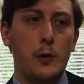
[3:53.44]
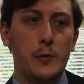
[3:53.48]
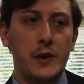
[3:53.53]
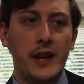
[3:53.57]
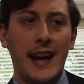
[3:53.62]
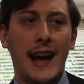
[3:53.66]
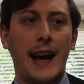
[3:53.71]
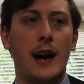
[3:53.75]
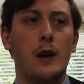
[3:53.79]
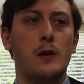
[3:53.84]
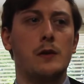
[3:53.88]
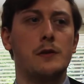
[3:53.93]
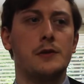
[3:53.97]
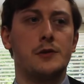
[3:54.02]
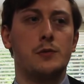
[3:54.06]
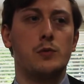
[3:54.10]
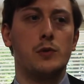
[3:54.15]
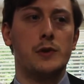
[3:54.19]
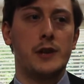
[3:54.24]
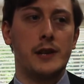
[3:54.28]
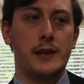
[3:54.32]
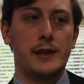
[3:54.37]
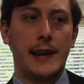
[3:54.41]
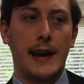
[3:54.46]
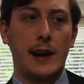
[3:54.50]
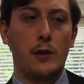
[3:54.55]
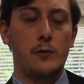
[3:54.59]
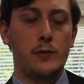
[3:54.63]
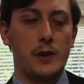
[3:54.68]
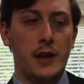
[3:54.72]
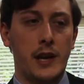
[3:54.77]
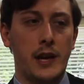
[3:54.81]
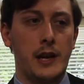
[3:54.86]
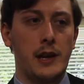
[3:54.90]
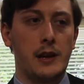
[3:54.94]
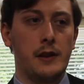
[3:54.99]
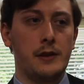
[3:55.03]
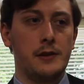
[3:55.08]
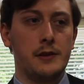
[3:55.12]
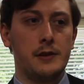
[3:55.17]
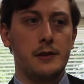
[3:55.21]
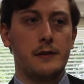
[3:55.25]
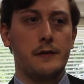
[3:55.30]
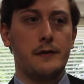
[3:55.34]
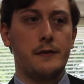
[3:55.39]
many hours would it now
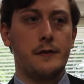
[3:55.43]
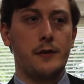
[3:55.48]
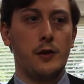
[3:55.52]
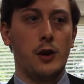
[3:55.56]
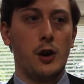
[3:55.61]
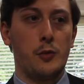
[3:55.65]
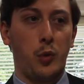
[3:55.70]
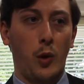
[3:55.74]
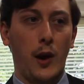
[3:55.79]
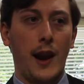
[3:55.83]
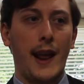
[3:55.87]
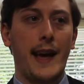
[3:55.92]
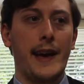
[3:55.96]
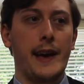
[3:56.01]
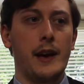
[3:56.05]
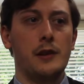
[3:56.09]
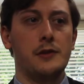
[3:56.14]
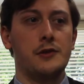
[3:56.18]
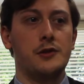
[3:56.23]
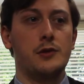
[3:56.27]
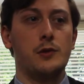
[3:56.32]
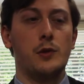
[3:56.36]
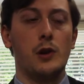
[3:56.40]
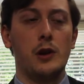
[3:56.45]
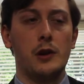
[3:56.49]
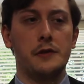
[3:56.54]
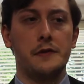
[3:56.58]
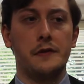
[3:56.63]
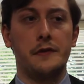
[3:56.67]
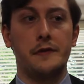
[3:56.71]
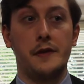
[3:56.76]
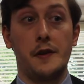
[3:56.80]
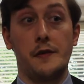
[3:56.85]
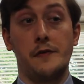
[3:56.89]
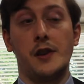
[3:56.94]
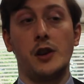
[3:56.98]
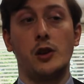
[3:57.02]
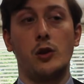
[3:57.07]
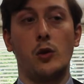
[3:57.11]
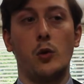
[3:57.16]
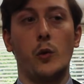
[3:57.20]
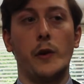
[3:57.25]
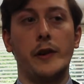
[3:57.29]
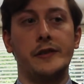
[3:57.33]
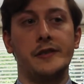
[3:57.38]
need for a player to earn 50
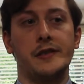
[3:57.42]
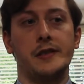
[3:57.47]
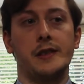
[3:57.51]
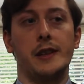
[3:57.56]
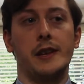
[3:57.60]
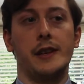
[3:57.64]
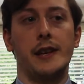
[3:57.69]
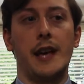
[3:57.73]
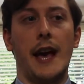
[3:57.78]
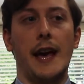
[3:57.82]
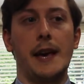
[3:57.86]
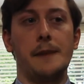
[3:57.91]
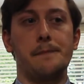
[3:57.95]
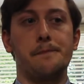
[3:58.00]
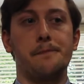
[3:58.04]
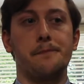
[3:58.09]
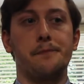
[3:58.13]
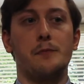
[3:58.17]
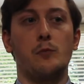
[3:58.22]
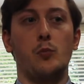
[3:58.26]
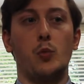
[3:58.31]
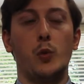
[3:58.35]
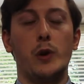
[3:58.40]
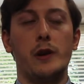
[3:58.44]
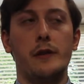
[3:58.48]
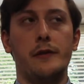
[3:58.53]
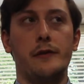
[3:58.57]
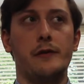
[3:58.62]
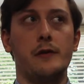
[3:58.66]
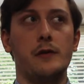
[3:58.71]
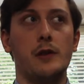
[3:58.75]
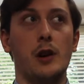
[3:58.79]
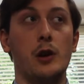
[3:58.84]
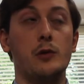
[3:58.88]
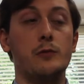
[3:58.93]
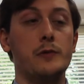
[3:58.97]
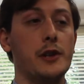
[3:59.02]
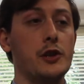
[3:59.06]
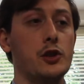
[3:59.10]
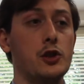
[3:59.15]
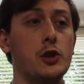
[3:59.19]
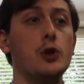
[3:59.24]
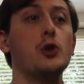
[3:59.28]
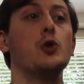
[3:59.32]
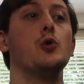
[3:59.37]
coins in the game with only
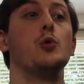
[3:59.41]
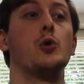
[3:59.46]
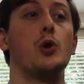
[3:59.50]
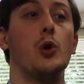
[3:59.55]
two